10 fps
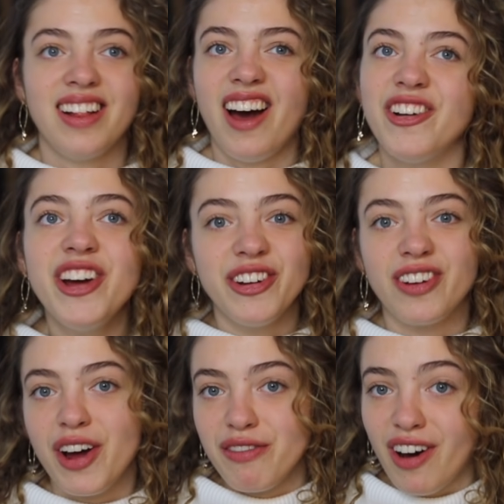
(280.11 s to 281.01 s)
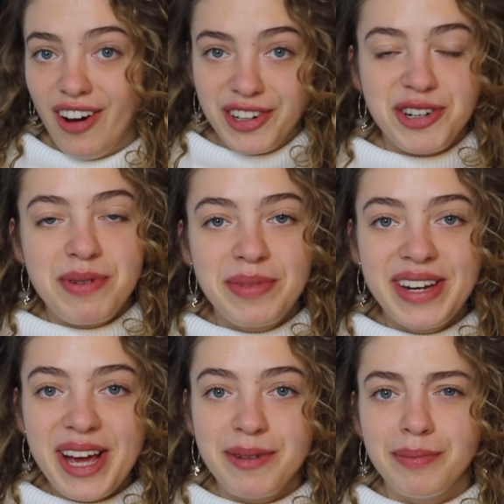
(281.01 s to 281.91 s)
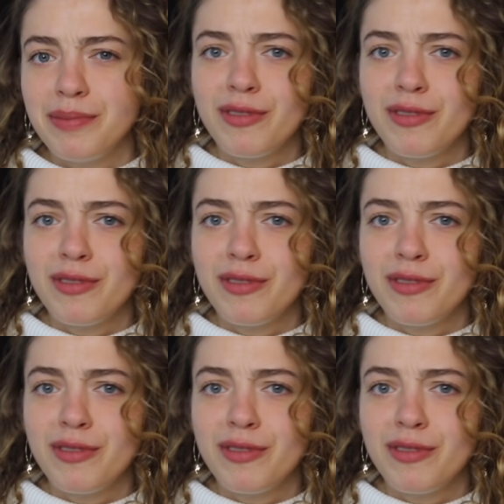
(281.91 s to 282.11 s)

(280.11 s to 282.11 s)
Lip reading: I don't know, kind of a hard to remember name.